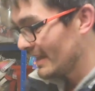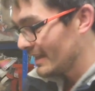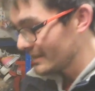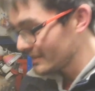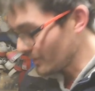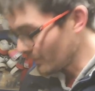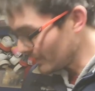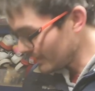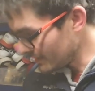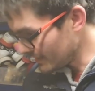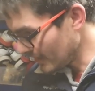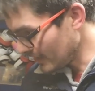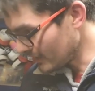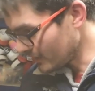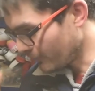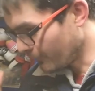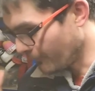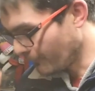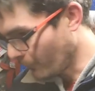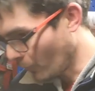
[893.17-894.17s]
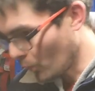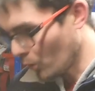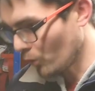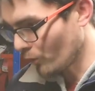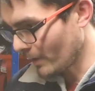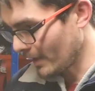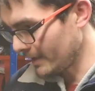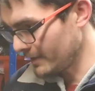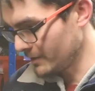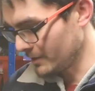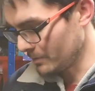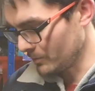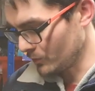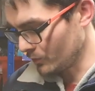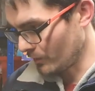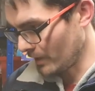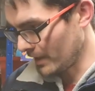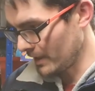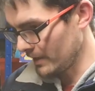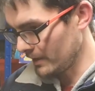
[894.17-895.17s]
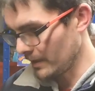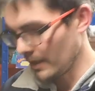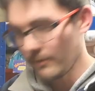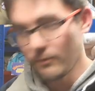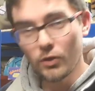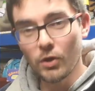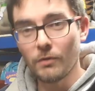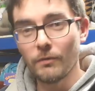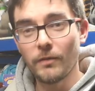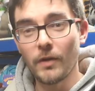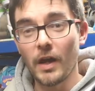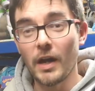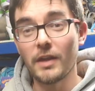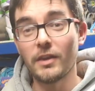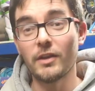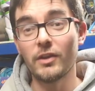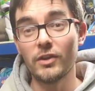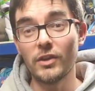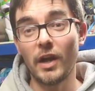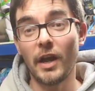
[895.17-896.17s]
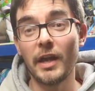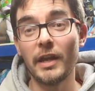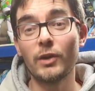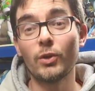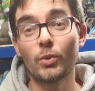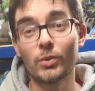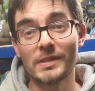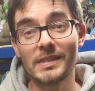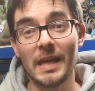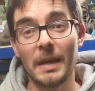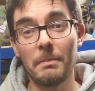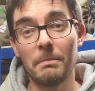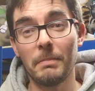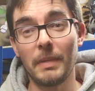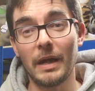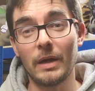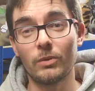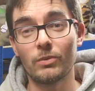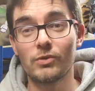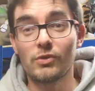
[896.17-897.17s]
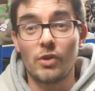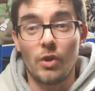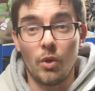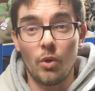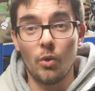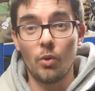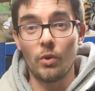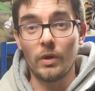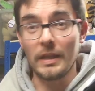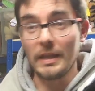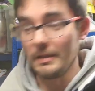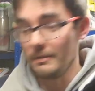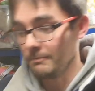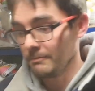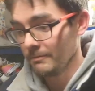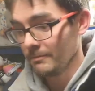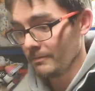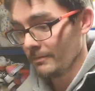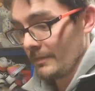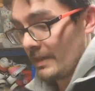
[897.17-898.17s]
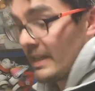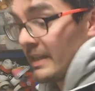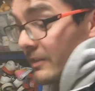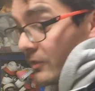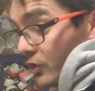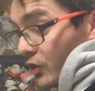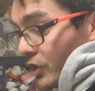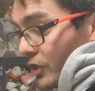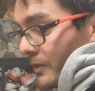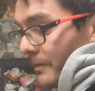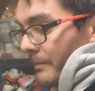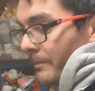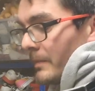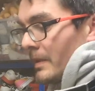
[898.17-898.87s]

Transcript: So these next four items, right, they've gone for either nine or 10 pounds all in each.